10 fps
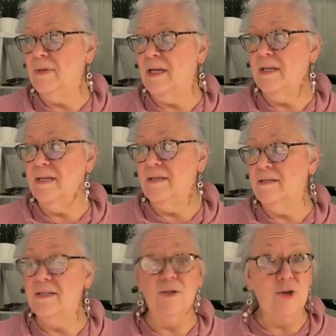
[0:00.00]
Kelly
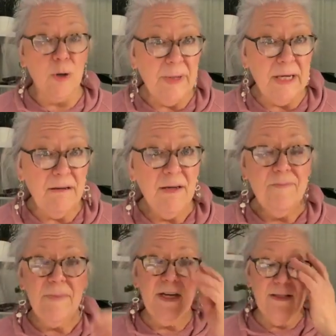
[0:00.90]
is in Germany,
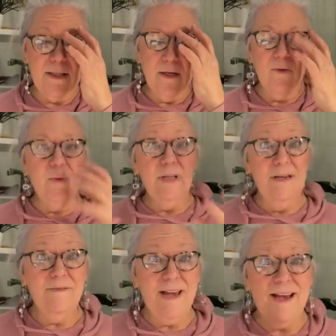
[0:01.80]
and so we
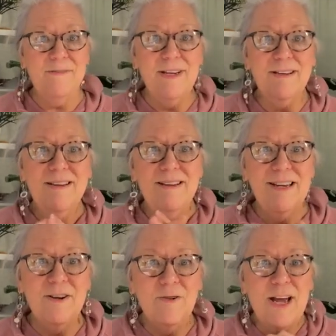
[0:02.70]
love having
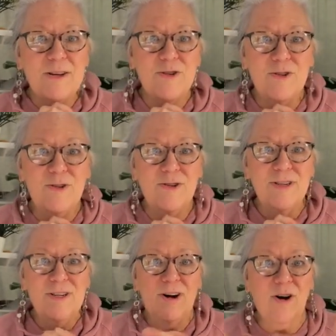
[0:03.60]

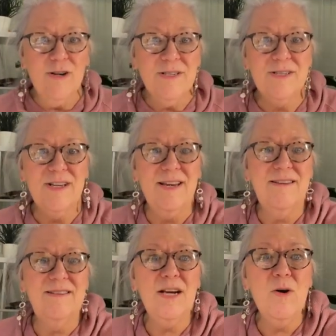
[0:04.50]
international artists
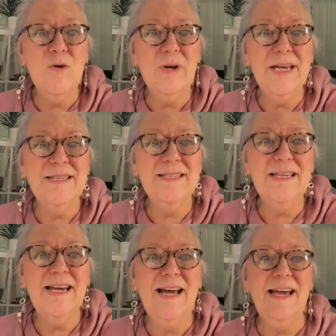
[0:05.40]
and, oh,
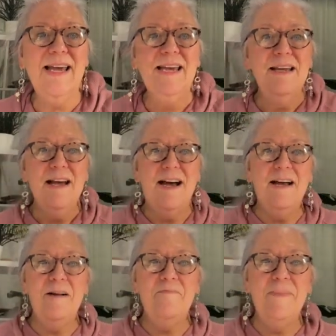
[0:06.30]
Kenzie, hi,
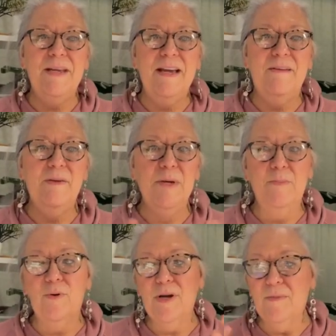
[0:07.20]
and having
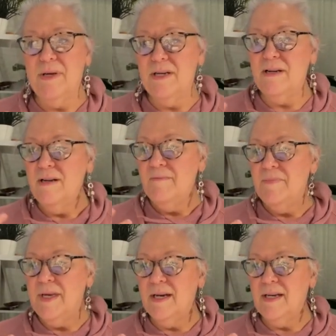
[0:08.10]
people come in
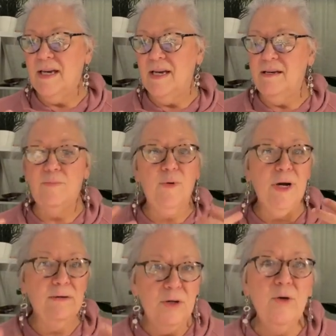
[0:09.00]
that can
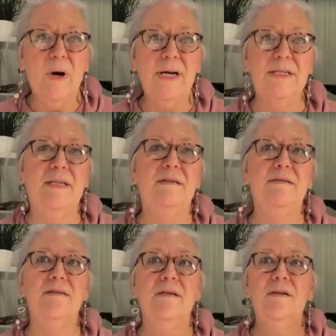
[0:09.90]
bring new
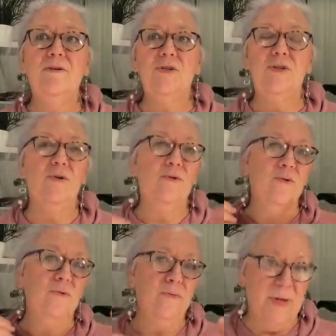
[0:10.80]
ideas
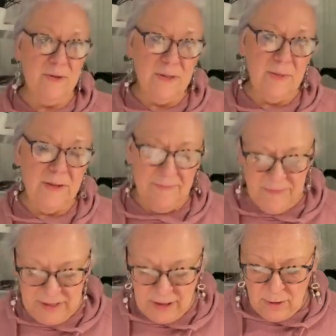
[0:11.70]
to metalsmithing.
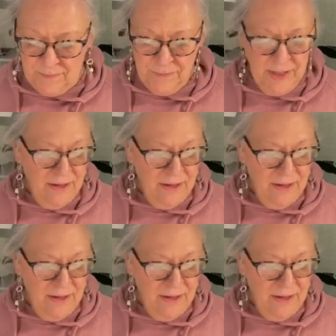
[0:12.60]
So